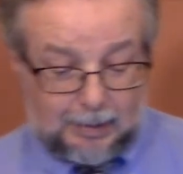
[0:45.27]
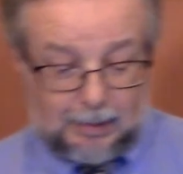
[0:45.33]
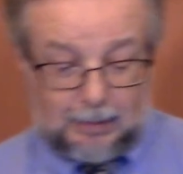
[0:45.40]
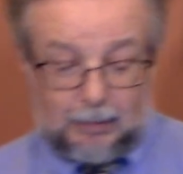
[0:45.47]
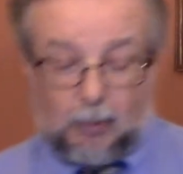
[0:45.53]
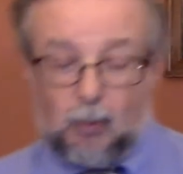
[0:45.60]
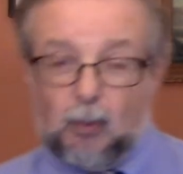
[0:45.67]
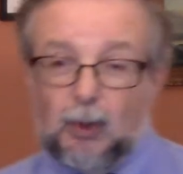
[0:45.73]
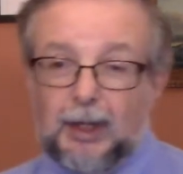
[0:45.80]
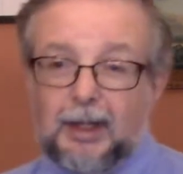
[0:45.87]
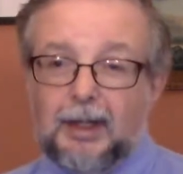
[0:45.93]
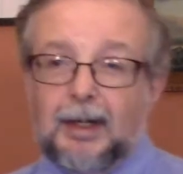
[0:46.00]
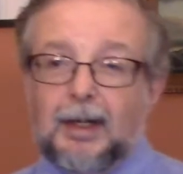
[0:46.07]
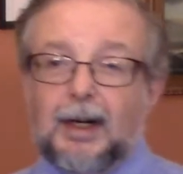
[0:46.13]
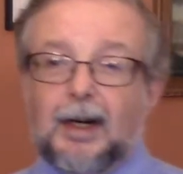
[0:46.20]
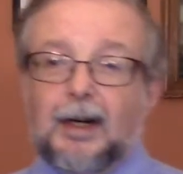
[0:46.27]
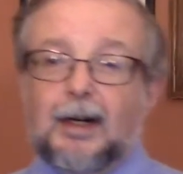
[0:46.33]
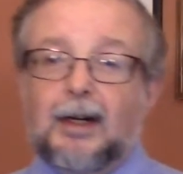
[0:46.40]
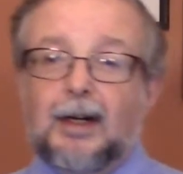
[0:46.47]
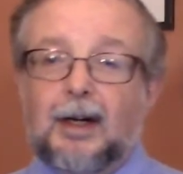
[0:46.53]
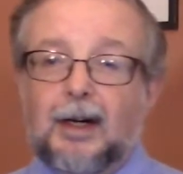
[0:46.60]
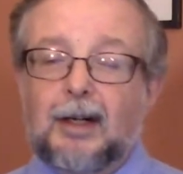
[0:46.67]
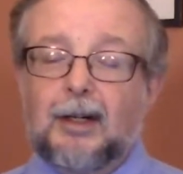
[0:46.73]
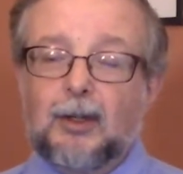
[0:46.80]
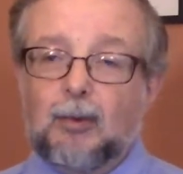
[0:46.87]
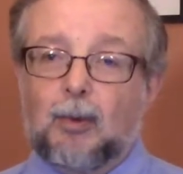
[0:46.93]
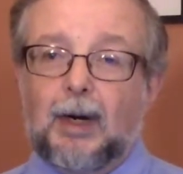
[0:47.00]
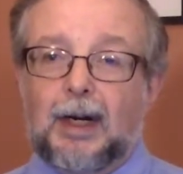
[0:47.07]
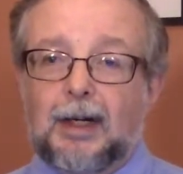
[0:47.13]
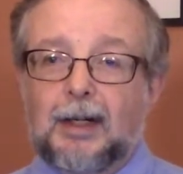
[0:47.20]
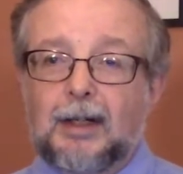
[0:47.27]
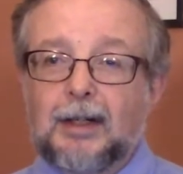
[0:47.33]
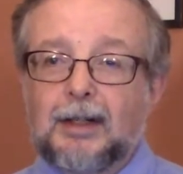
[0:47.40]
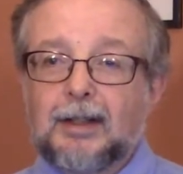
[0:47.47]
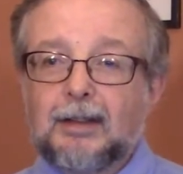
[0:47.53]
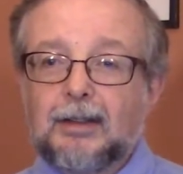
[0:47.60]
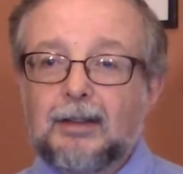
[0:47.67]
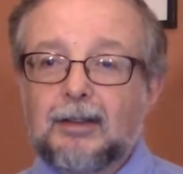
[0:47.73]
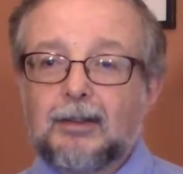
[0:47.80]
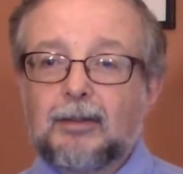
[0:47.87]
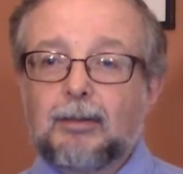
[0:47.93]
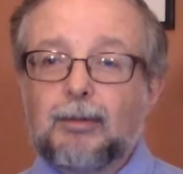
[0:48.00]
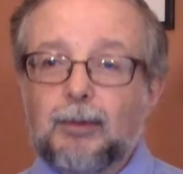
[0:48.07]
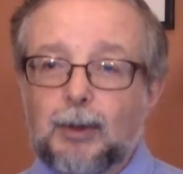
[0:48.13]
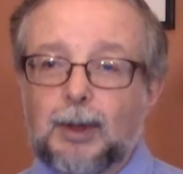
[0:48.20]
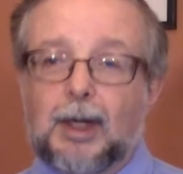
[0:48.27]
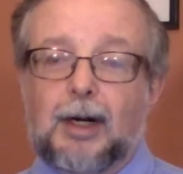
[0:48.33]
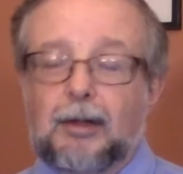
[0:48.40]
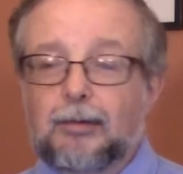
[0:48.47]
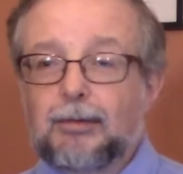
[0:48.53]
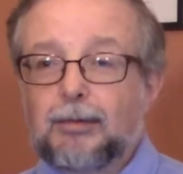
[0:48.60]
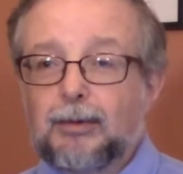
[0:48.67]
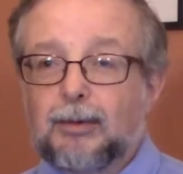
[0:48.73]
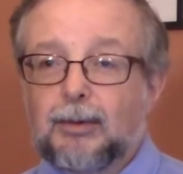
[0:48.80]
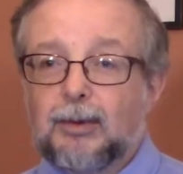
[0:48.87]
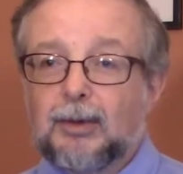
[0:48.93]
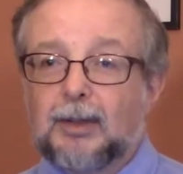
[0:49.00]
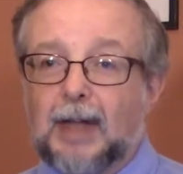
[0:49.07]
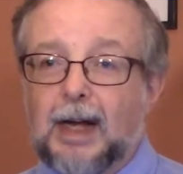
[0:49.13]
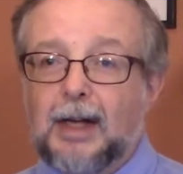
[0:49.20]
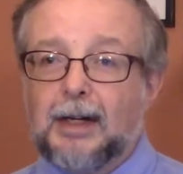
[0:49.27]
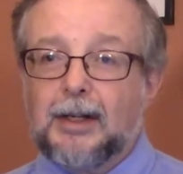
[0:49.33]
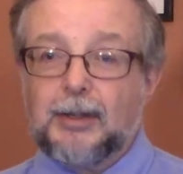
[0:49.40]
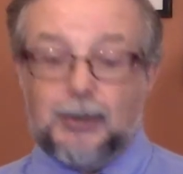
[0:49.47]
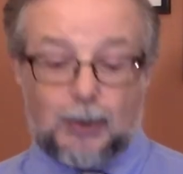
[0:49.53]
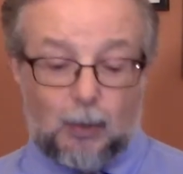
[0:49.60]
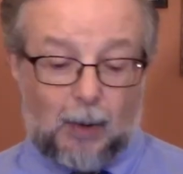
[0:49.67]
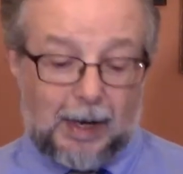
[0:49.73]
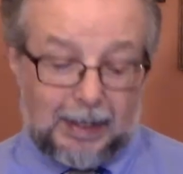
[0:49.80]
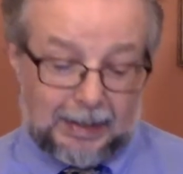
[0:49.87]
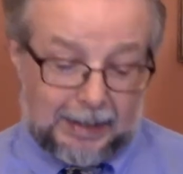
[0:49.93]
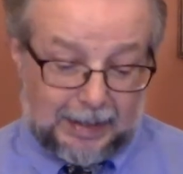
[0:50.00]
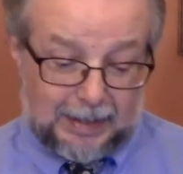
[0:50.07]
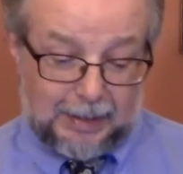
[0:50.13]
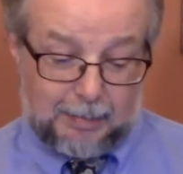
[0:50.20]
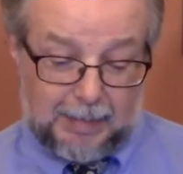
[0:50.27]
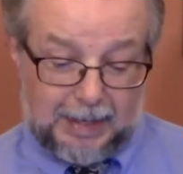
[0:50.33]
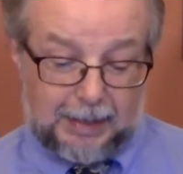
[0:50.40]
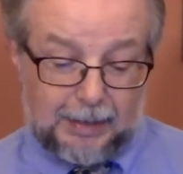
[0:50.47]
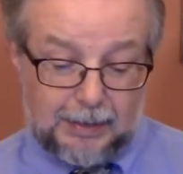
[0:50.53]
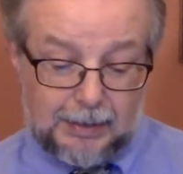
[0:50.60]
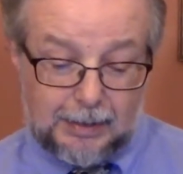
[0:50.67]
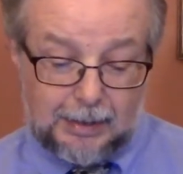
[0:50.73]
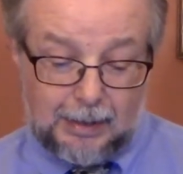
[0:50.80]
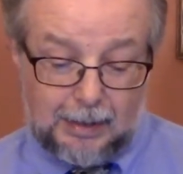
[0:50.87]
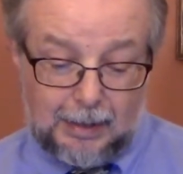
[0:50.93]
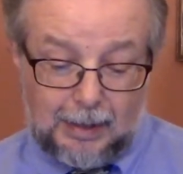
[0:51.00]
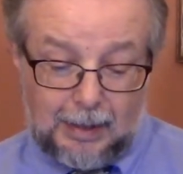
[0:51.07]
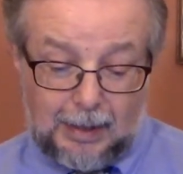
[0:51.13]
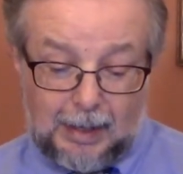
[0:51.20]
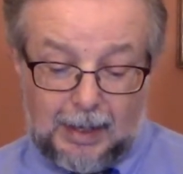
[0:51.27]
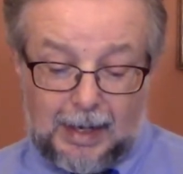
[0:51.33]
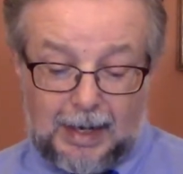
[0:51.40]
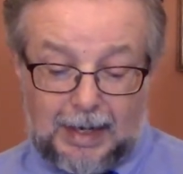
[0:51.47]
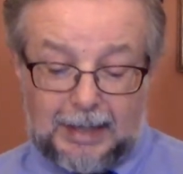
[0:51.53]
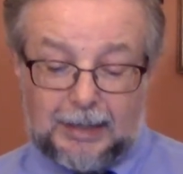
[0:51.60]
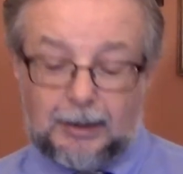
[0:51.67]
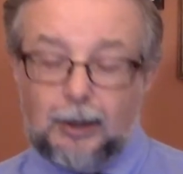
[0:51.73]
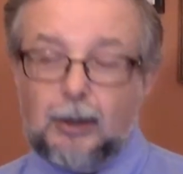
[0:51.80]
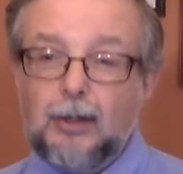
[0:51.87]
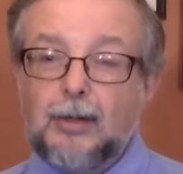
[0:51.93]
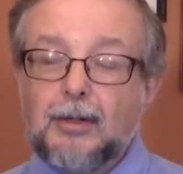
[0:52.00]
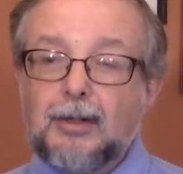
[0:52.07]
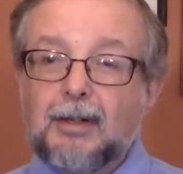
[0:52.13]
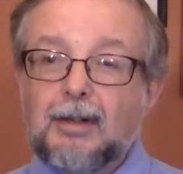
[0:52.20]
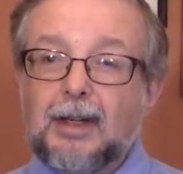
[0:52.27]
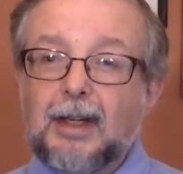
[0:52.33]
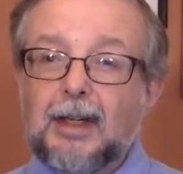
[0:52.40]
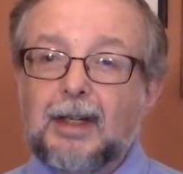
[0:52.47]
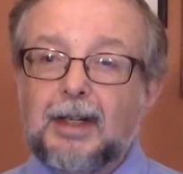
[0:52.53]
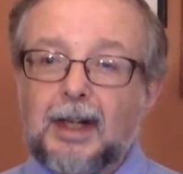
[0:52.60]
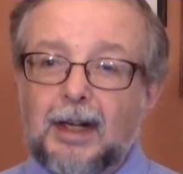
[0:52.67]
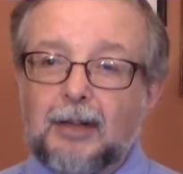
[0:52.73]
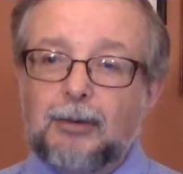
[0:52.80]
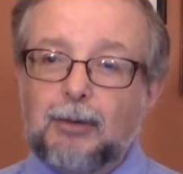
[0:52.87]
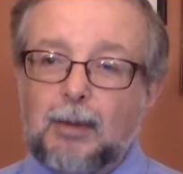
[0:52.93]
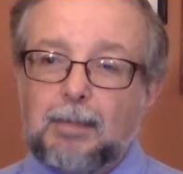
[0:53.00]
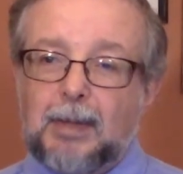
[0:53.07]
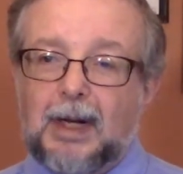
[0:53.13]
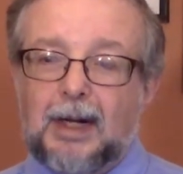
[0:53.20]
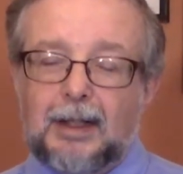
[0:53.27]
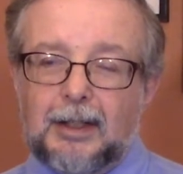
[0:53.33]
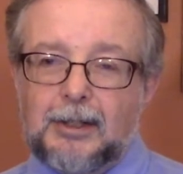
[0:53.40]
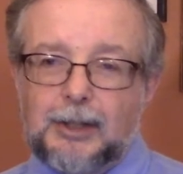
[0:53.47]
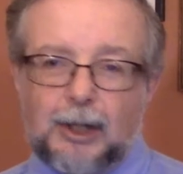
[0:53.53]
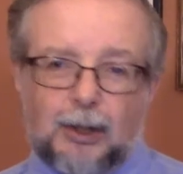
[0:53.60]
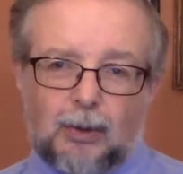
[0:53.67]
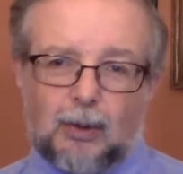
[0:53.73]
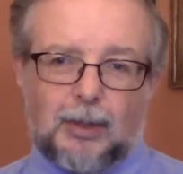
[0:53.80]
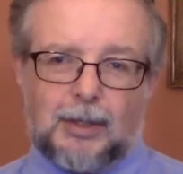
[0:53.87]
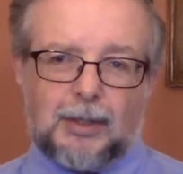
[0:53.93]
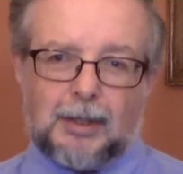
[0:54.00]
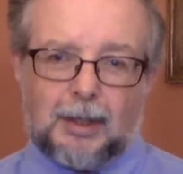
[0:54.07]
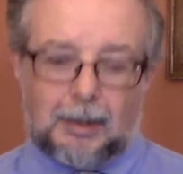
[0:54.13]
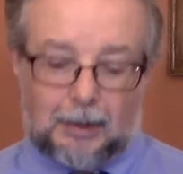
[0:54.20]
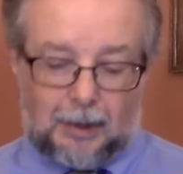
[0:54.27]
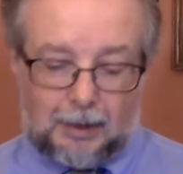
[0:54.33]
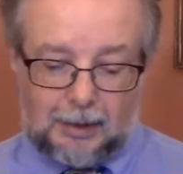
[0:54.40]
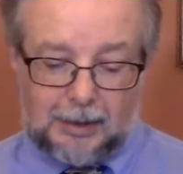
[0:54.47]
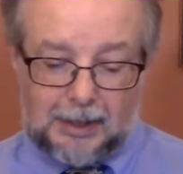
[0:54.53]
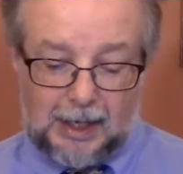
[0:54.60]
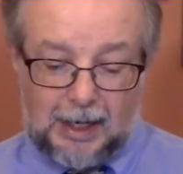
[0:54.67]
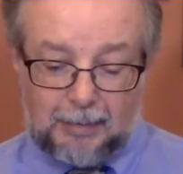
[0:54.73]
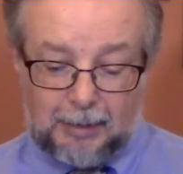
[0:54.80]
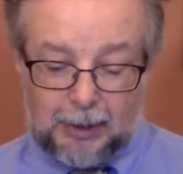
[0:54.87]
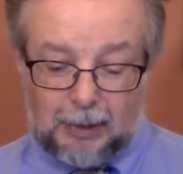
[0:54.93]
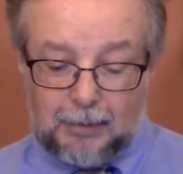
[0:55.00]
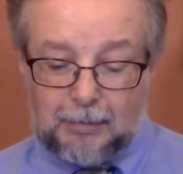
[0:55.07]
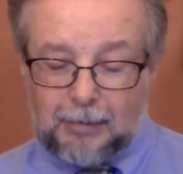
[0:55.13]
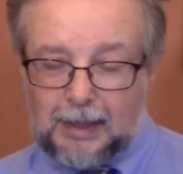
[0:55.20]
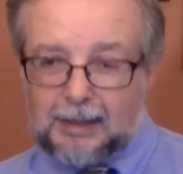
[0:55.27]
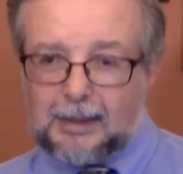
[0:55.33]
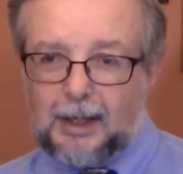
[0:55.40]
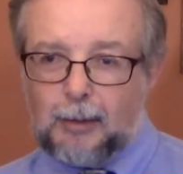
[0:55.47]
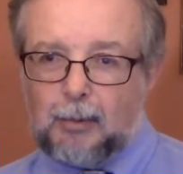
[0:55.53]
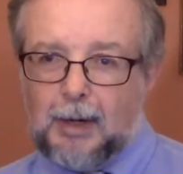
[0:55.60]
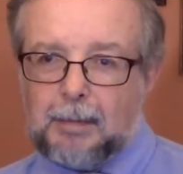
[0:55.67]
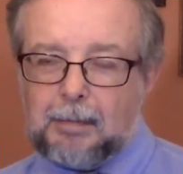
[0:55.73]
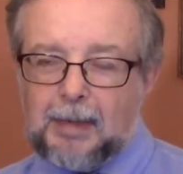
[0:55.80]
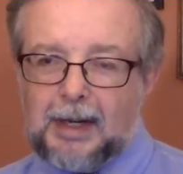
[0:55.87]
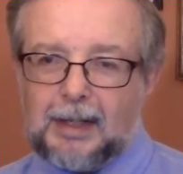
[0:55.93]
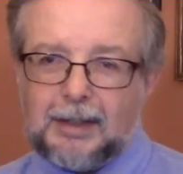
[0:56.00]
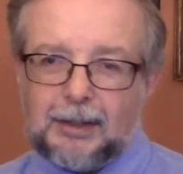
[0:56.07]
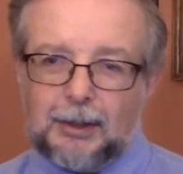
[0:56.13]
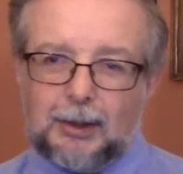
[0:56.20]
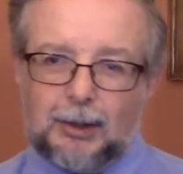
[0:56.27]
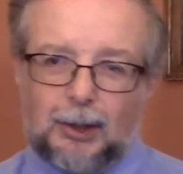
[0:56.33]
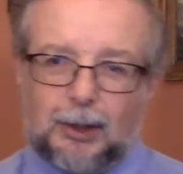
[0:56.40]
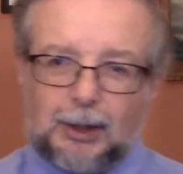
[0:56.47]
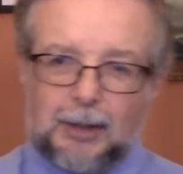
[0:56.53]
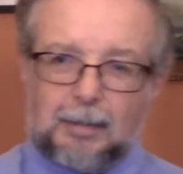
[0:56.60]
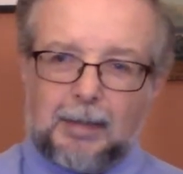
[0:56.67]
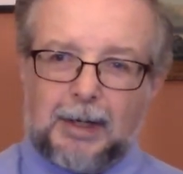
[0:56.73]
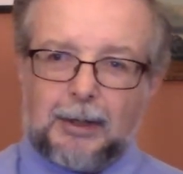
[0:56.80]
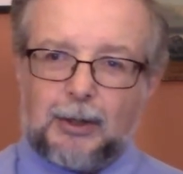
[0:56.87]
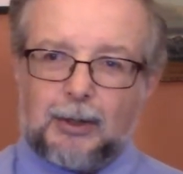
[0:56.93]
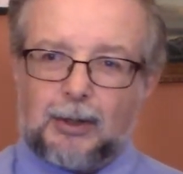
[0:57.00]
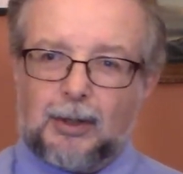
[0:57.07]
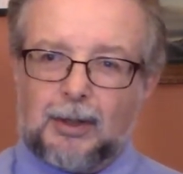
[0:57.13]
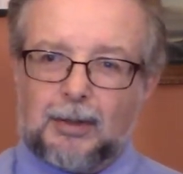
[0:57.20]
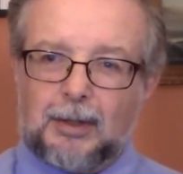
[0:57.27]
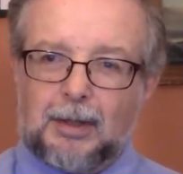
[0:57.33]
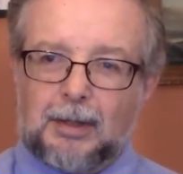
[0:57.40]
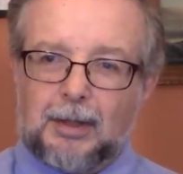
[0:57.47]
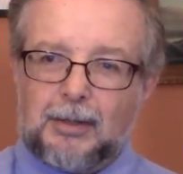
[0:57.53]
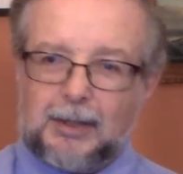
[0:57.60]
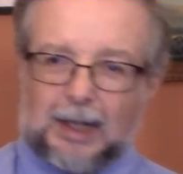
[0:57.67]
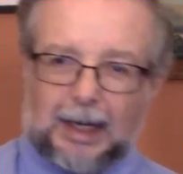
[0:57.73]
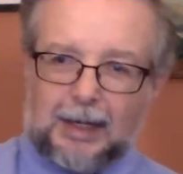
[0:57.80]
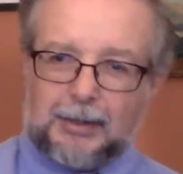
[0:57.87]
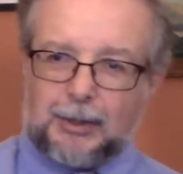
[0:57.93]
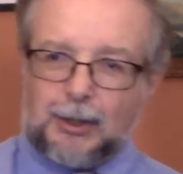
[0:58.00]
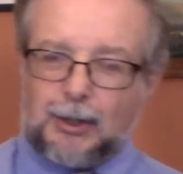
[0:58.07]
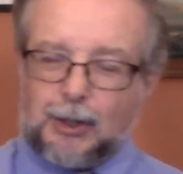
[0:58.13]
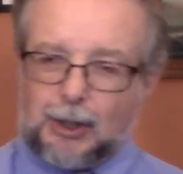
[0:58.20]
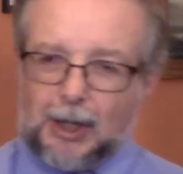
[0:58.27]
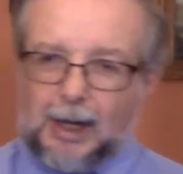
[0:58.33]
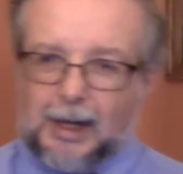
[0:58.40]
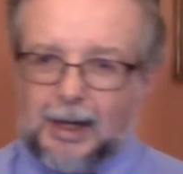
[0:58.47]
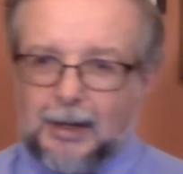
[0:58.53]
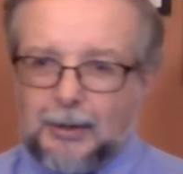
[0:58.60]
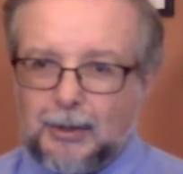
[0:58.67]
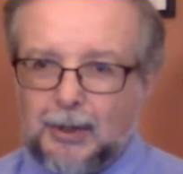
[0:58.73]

We are hardwired for love. That is the way God made us. I learned in anthropology courses a long time ago. In fact, I went back to look and make sure that this hasn't changed,